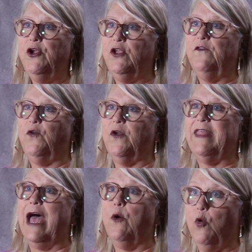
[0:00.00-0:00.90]
you for
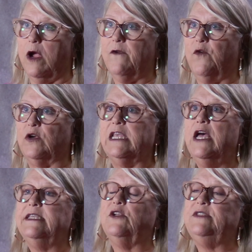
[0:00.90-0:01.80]
that workforce.
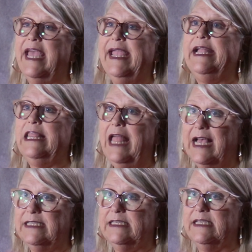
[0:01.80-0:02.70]
So take
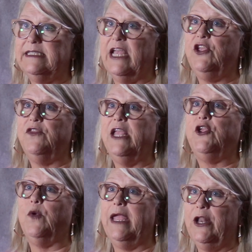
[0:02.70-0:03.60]
classes that you think
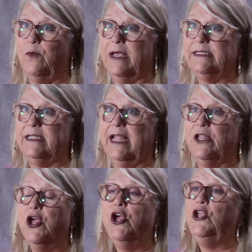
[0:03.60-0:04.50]
you're interested in.
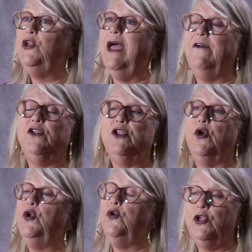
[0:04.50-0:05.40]
You have to know
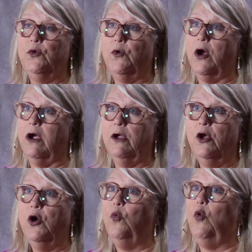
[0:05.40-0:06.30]
who you are,
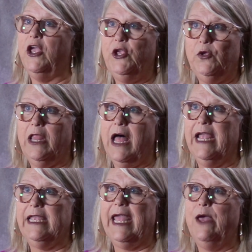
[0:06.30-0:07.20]
what you
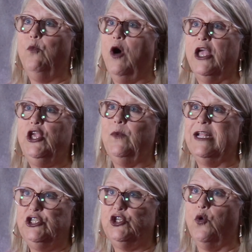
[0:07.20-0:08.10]
like, and what you
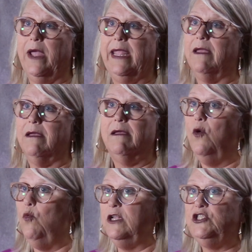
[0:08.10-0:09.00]
enjoy.
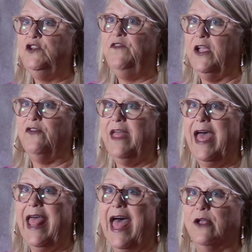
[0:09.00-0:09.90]
Once you figure
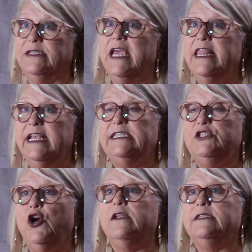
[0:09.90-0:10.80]
that out, then
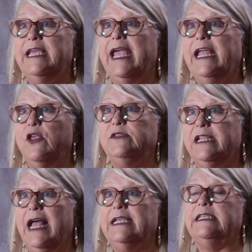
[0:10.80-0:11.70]
start taking those
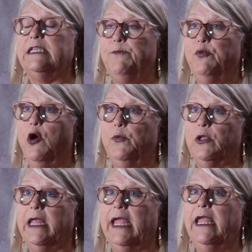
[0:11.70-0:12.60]
classes
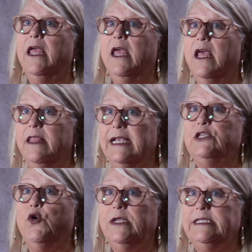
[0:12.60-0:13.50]
appropriately. That's
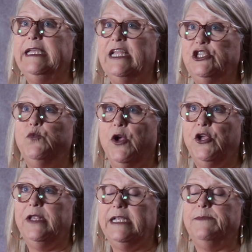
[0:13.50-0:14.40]
going to get you where
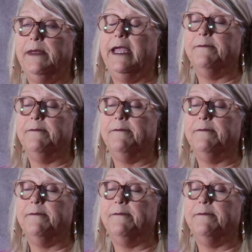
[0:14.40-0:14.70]
you need to be.